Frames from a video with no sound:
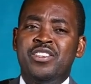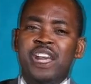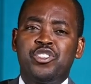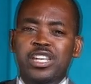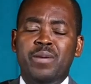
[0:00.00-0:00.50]
I
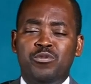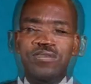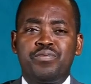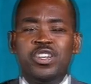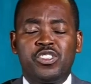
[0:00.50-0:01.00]
just came
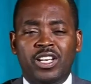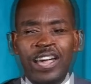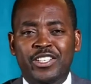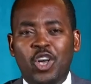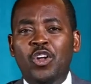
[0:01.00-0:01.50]
to praise the
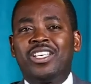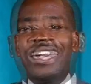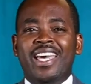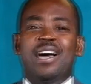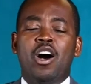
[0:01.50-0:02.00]
Lord. I
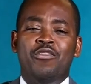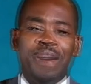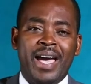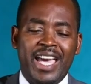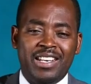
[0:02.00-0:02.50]
don't care
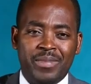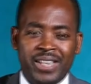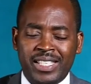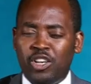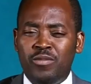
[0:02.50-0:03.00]
of my
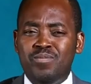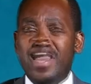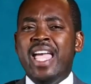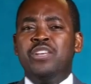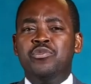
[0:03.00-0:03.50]
enemies. I don't
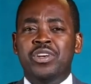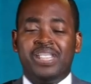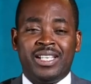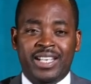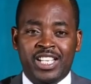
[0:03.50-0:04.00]
mind who
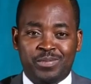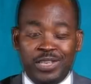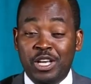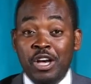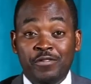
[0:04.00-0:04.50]
is against
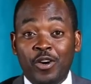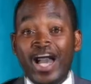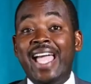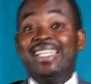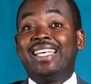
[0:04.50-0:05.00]
me.
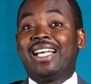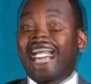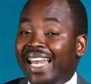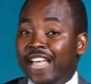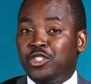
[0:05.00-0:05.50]
For I
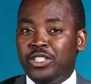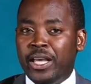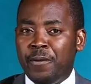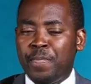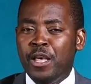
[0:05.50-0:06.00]
declare
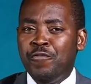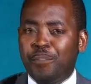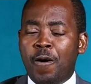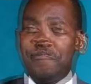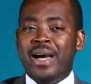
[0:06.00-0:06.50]
today
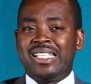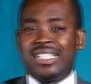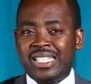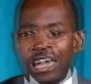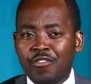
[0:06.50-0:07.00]
for
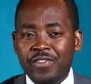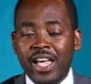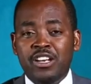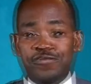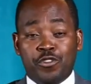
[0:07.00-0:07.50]
myself
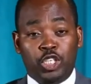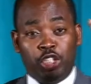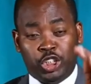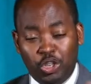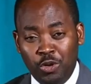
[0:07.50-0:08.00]
and for
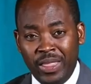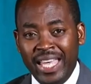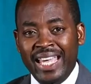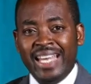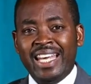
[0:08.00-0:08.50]
you,
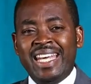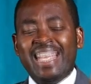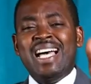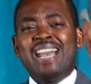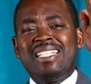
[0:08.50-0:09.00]

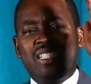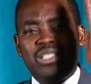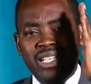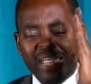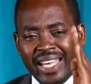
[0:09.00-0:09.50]
not
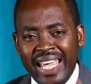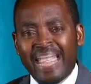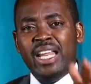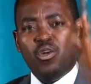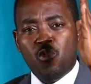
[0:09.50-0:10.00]

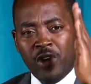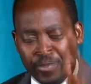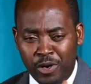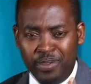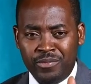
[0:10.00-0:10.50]
any
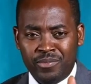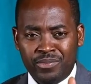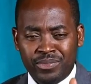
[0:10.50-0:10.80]
weapon,